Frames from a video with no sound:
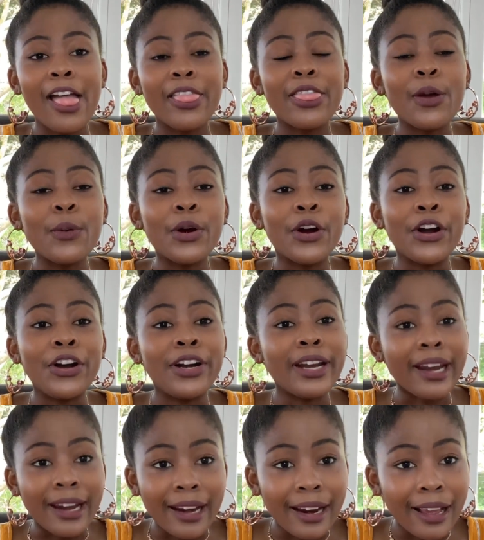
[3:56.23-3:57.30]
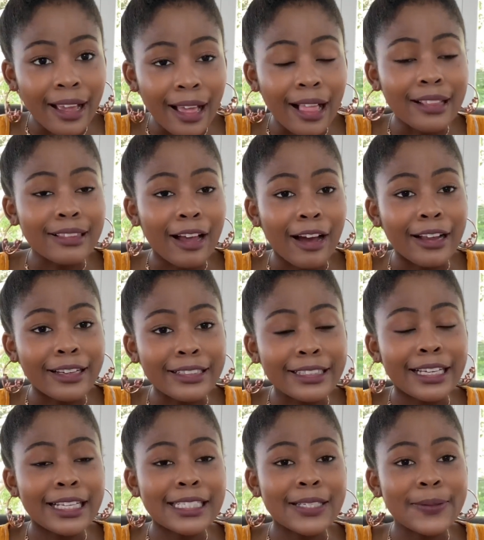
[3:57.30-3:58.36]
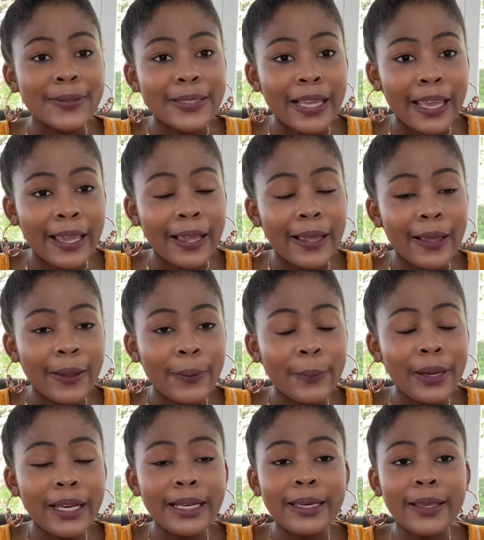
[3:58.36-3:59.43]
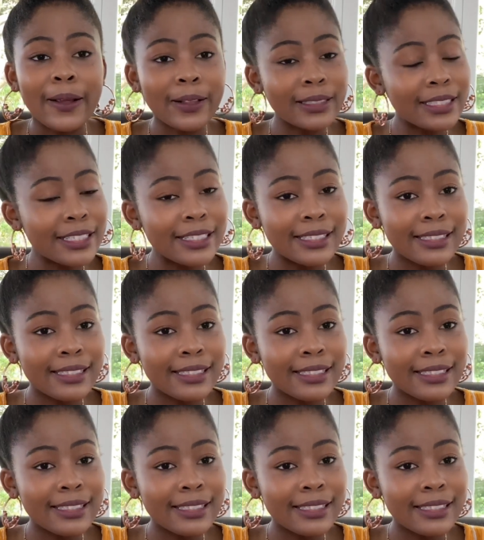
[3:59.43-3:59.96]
They were hurting a lot, because I was like, wait, y'all just